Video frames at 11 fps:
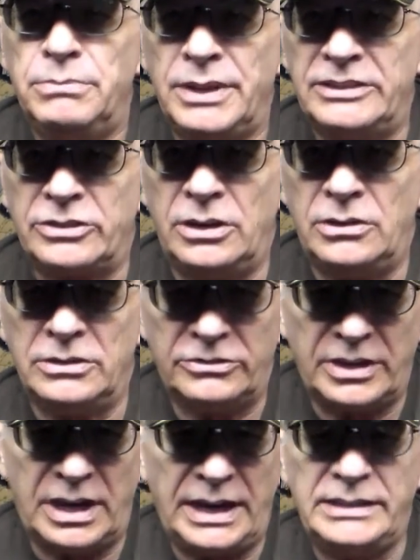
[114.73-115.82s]
place it
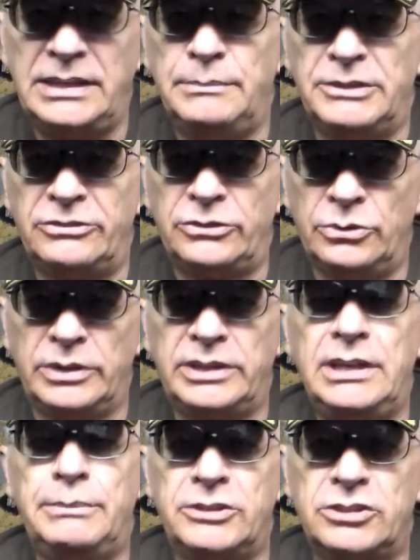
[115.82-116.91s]
alongside, keep it stored,
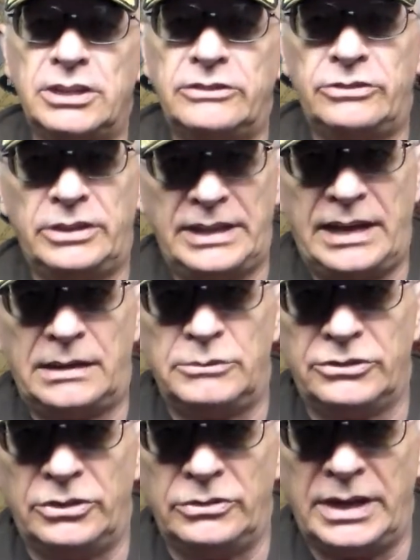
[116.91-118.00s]
keep it shut so the
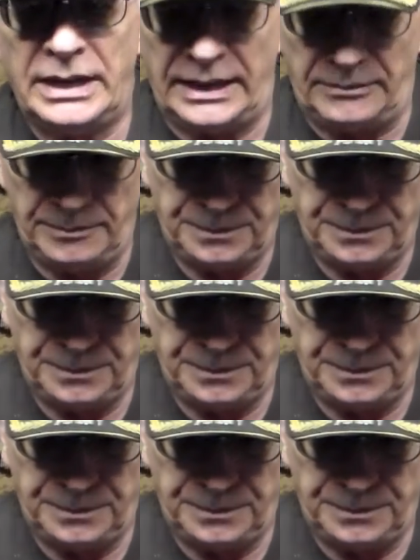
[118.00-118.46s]
animals don't get it.